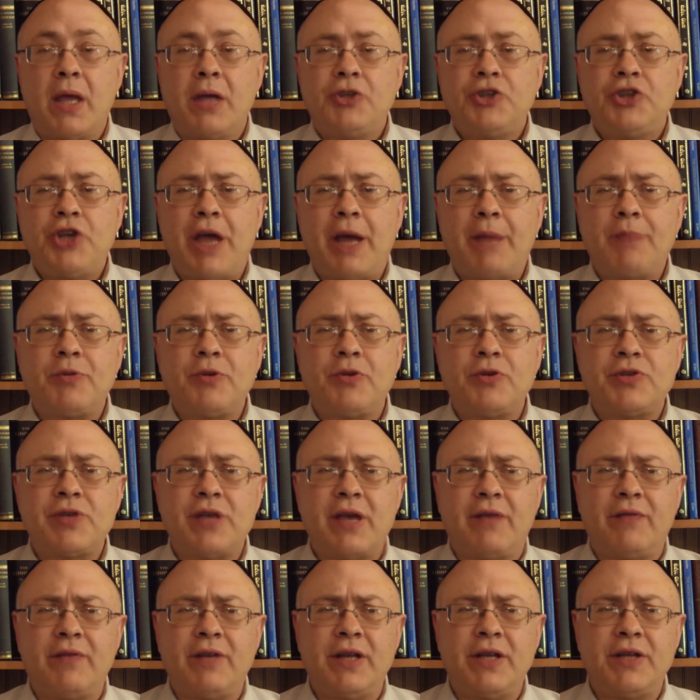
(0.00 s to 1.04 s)
Chapter
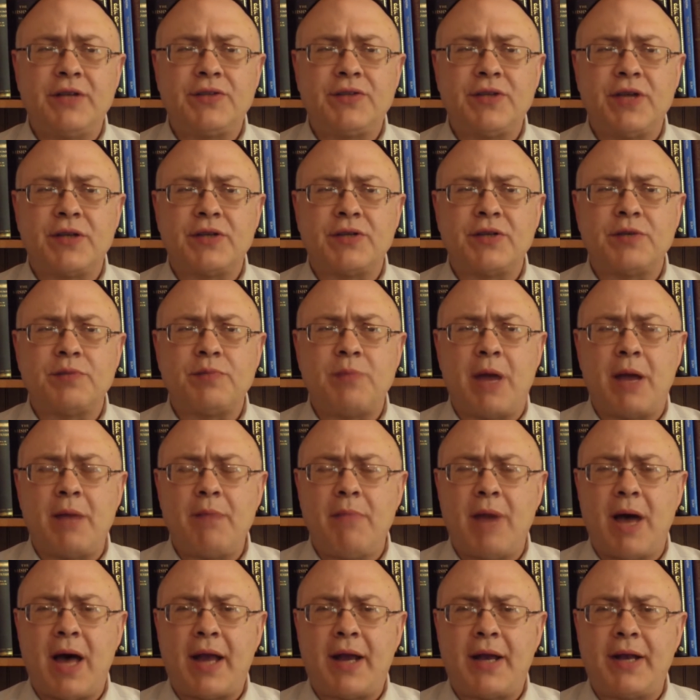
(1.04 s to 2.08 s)
76 is
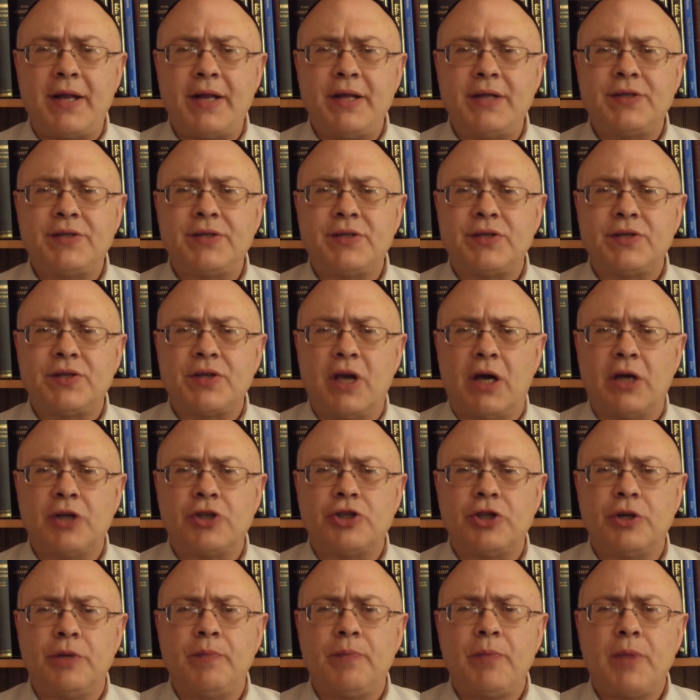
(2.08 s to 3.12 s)
Maimonides'
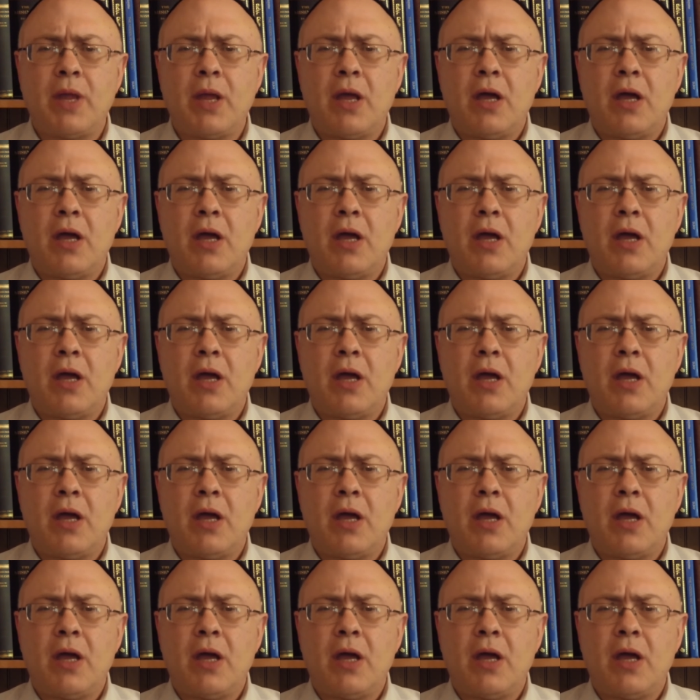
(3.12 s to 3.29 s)
discussion